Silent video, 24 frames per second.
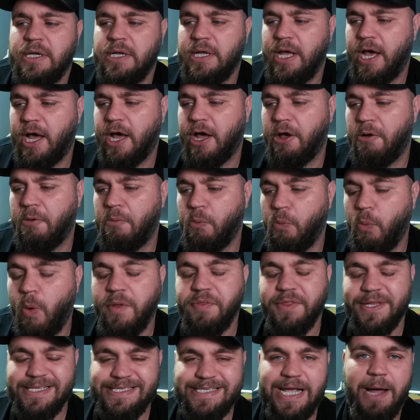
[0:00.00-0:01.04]
when
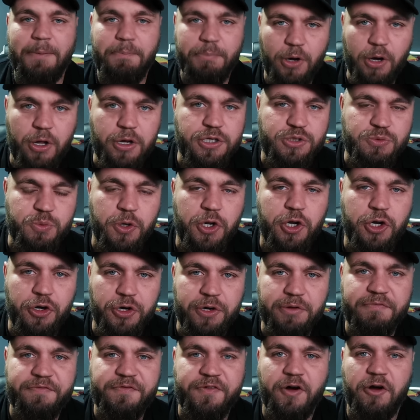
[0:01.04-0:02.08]
the tabloids were
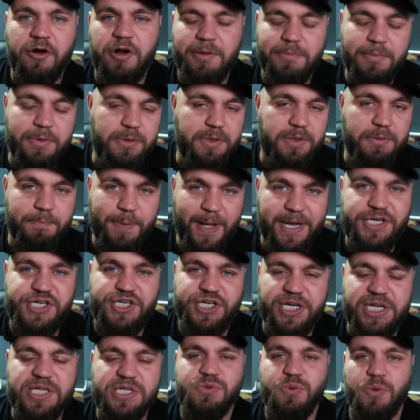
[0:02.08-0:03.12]
gunning for him and the
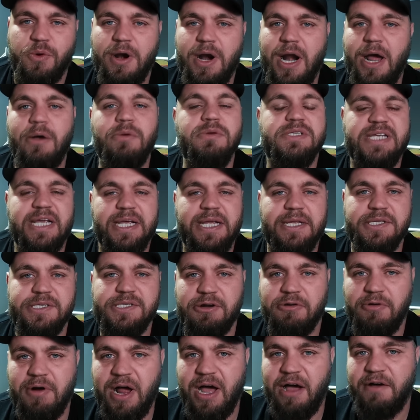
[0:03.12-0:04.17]
bedsheets were out saying,
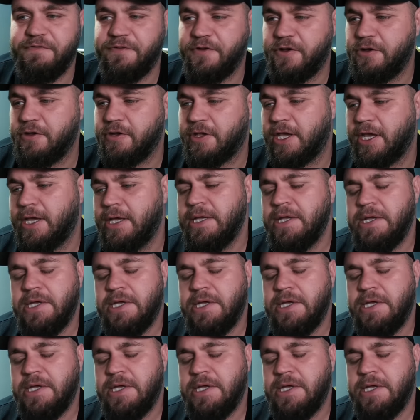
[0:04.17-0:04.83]
"Ta-ra, Fergie."